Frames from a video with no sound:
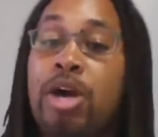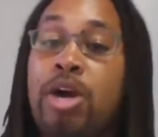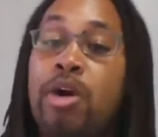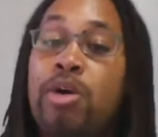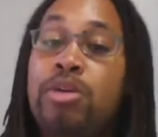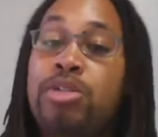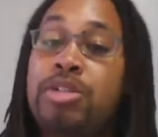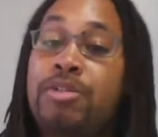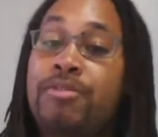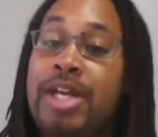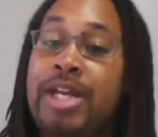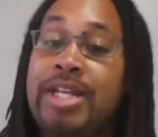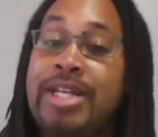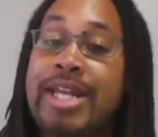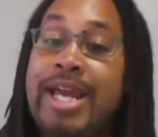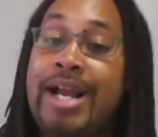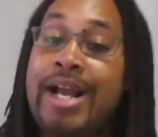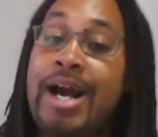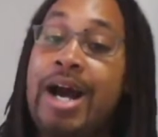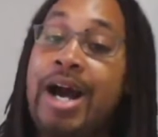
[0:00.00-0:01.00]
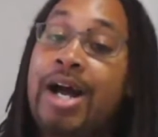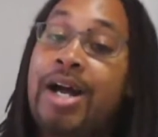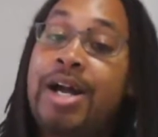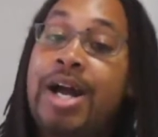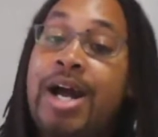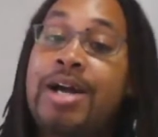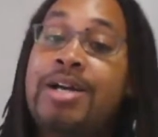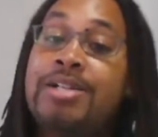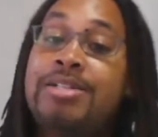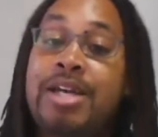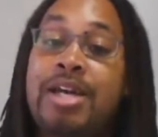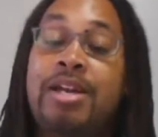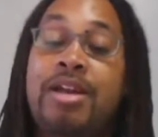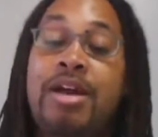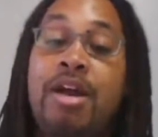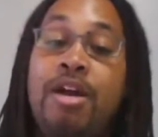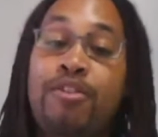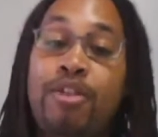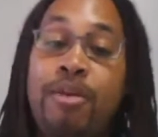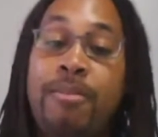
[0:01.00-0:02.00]
cultivating that content
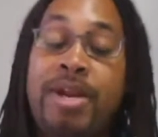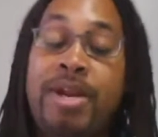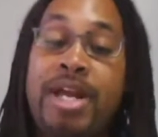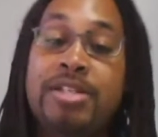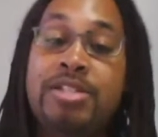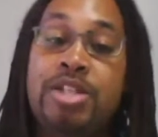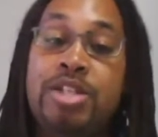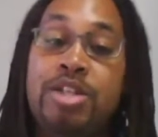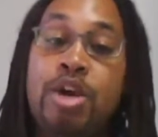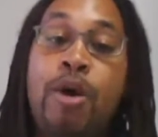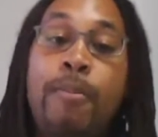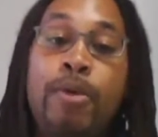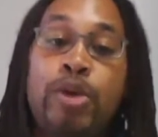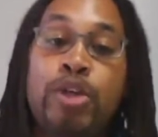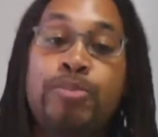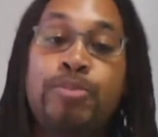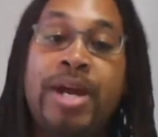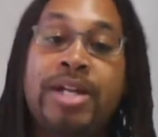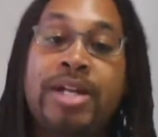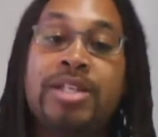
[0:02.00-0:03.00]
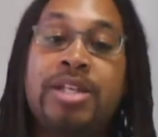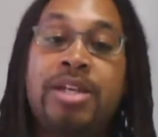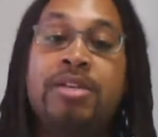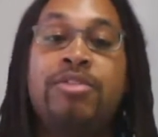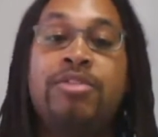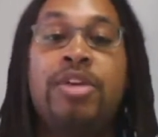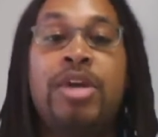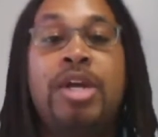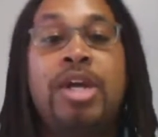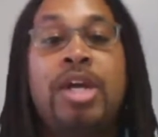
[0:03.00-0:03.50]
from an SEO perspective.